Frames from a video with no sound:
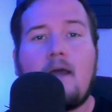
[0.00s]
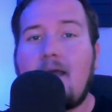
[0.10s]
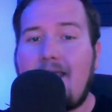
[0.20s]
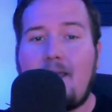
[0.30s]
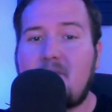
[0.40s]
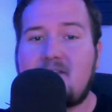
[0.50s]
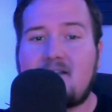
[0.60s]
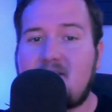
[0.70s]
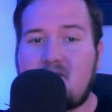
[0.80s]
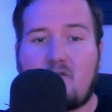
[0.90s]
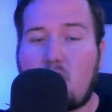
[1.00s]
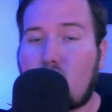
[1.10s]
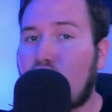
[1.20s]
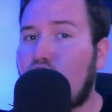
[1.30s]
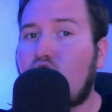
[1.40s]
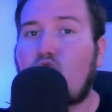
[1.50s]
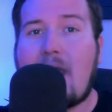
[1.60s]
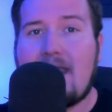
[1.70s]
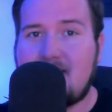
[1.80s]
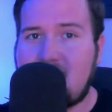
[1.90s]
he possesses
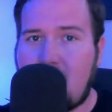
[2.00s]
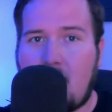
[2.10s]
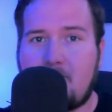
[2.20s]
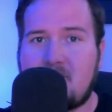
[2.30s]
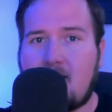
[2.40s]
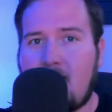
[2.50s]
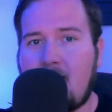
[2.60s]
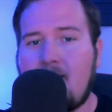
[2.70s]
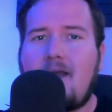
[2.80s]
crazy upside,